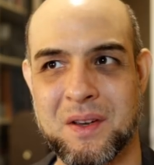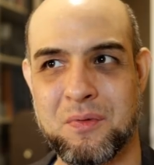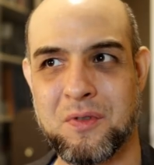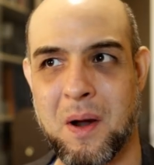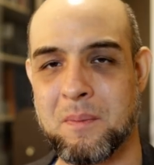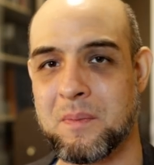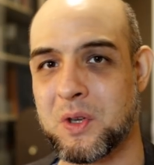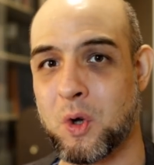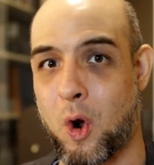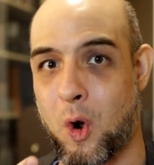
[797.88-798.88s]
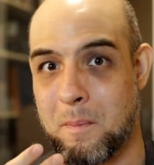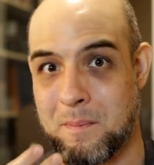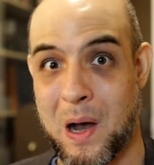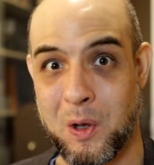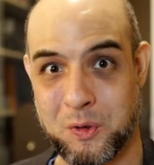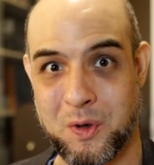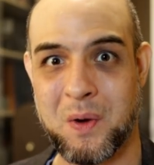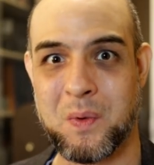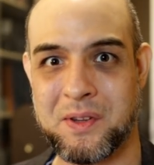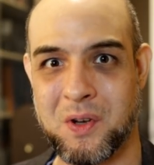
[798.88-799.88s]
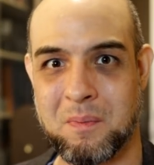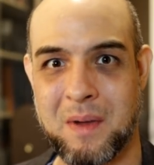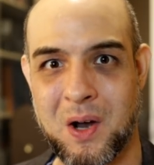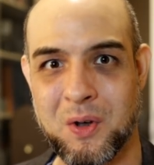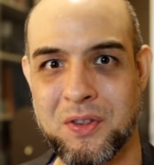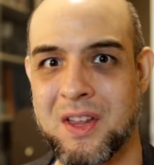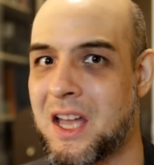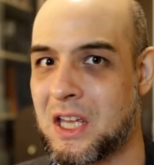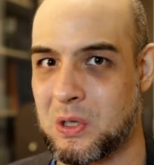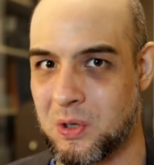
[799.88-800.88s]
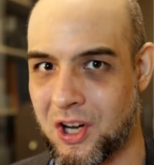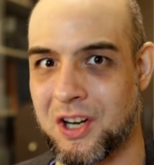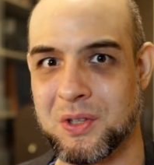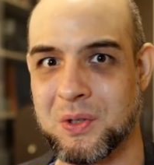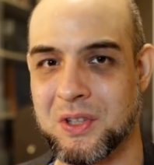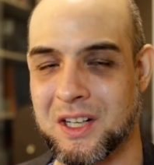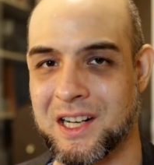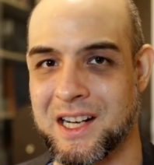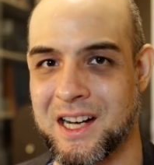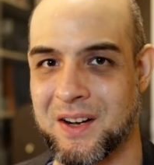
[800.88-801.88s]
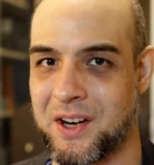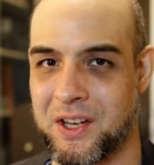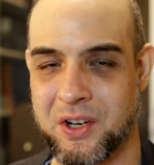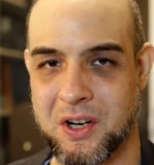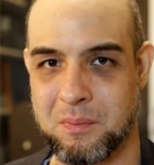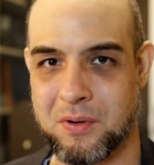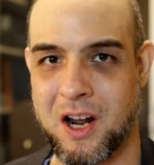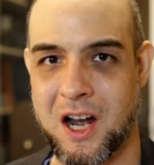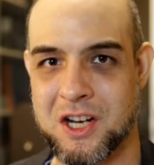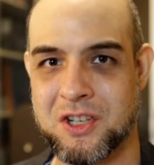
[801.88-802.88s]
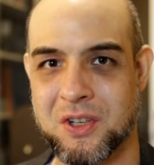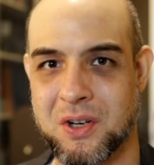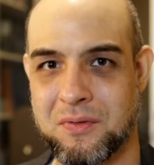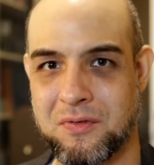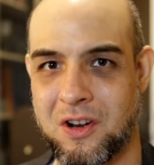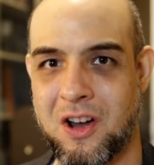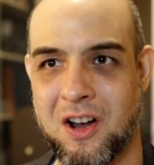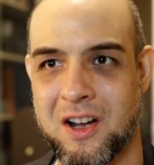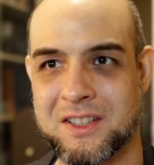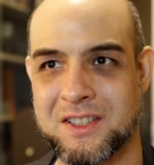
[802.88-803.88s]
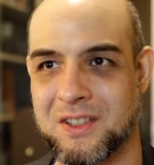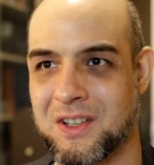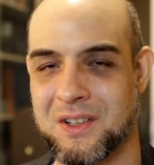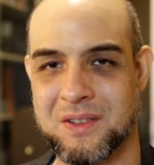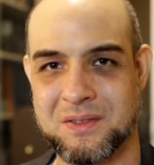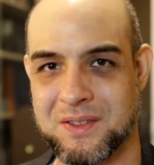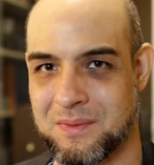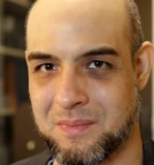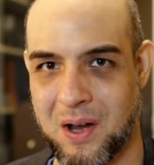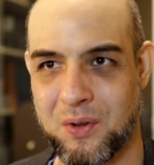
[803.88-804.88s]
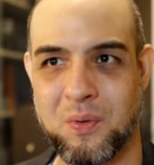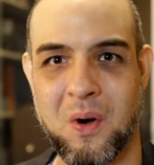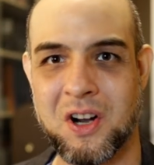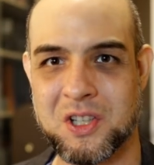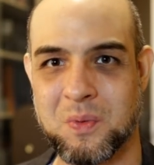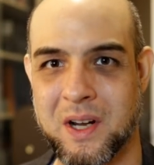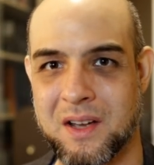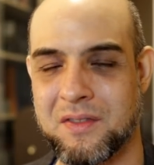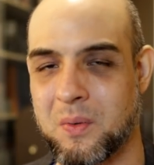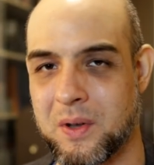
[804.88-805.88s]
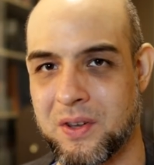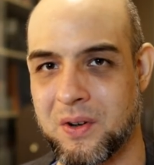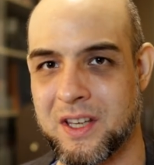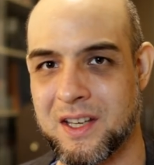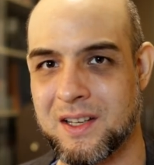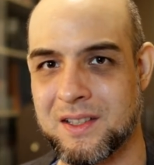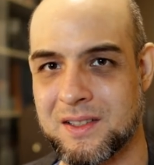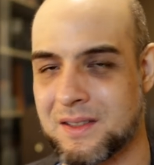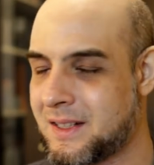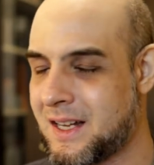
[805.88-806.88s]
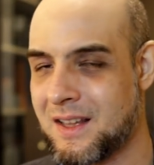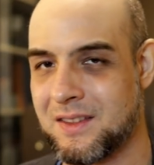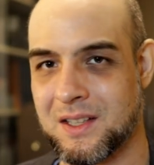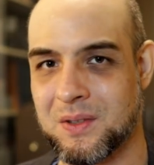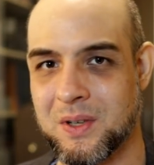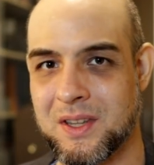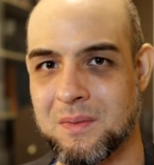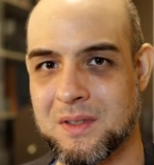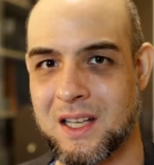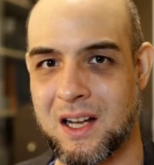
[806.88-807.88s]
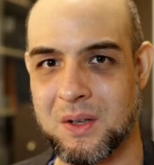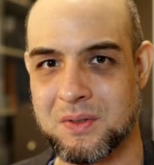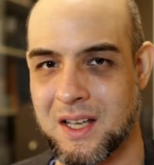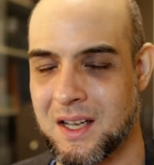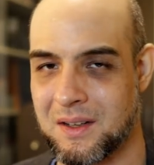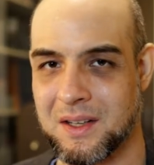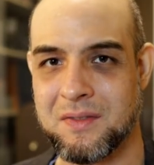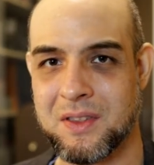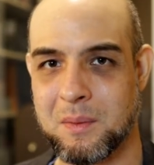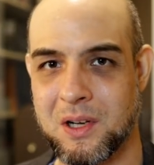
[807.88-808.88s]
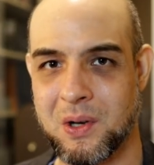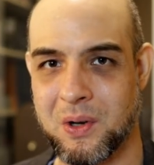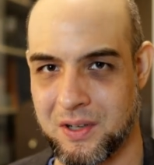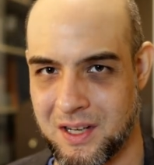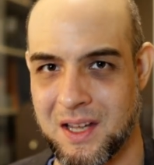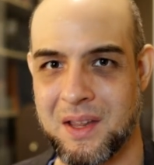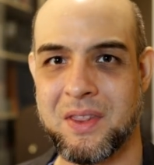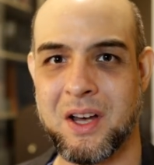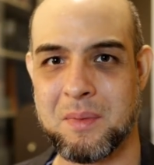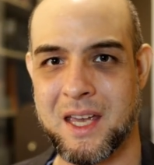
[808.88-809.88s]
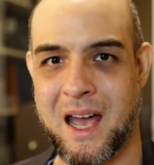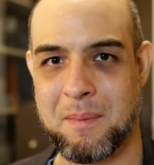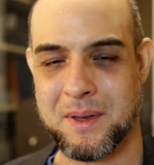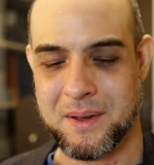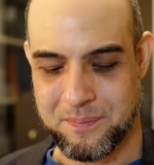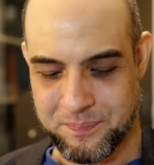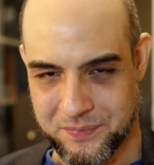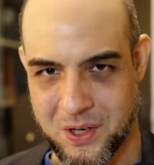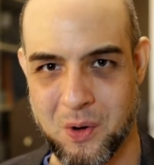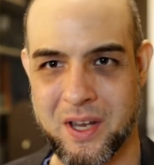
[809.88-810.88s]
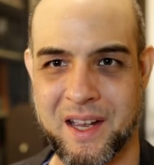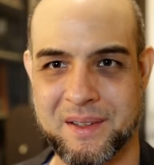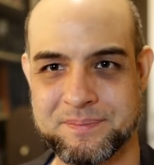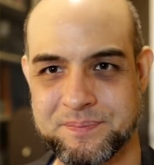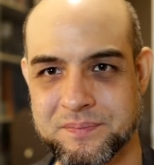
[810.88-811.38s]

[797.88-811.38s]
from your mouth, right? With your mouth, you got to do the cleaning, right? You got to brush, you got to floss, you got to, you know, mouthwash, whatever. With your ears, they do it themselves. Leave them alone. They'll be happy. Okay.